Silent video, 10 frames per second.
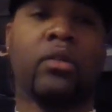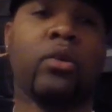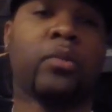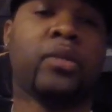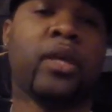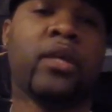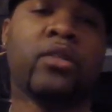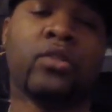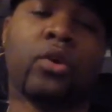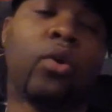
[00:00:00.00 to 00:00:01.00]
You know what I'm
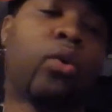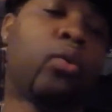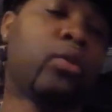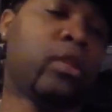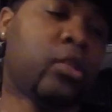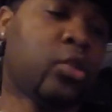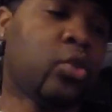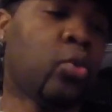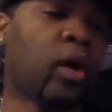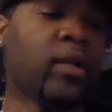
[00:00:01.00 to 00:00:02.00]
saying? So this
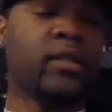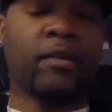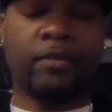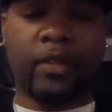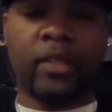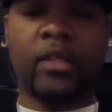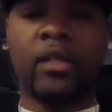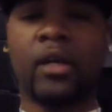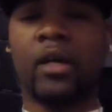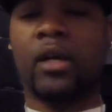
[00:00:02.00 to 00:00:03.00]
shoe I
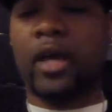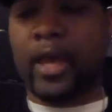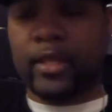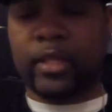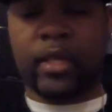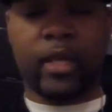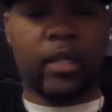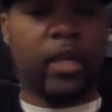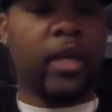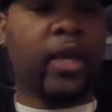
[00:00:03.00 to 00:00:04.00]
definitely had to
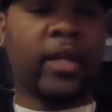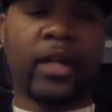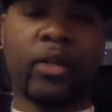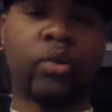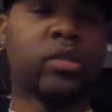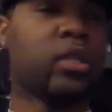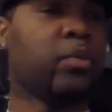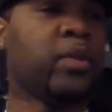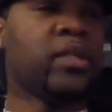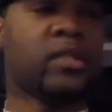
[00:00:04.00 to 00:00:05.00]
get, and I know it's
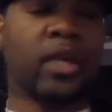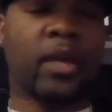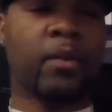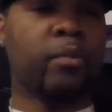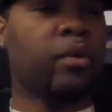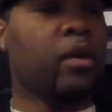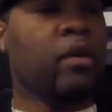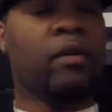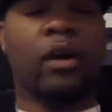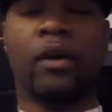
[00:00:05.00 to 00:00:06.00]
gonna be the same
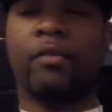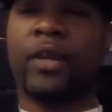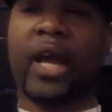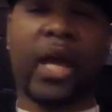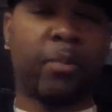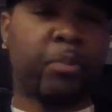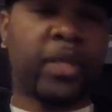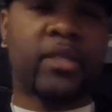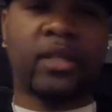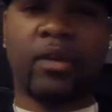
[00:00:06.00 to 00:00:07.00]
for the hype
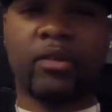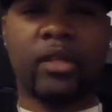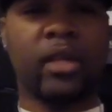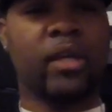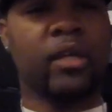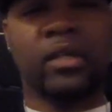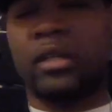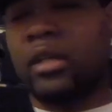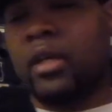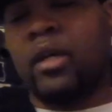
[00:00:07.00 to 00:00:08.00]
beasts out
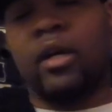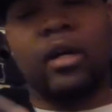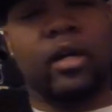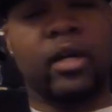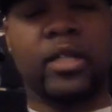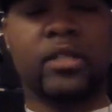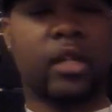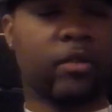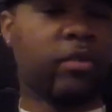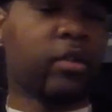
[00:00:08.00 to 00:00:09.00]
there,
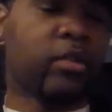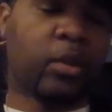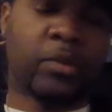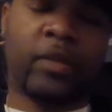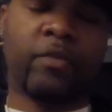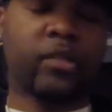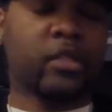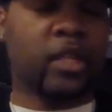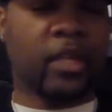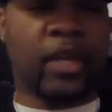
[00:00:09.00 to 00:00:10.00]
etc. You know what I'm saying? For the
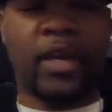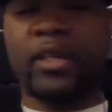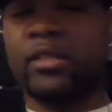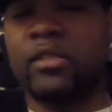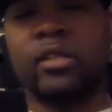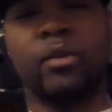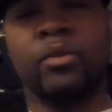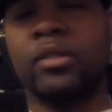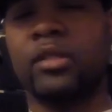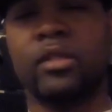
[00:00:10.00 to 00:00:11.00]
sneakerheads, it's
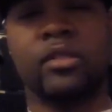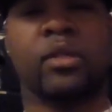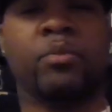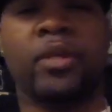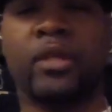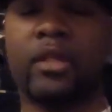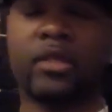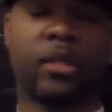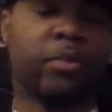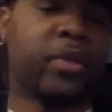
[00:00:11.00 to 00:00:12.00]

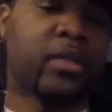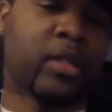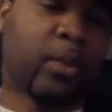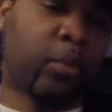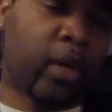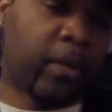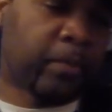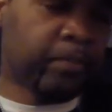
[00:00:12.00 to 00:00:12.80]
gonna be the same way.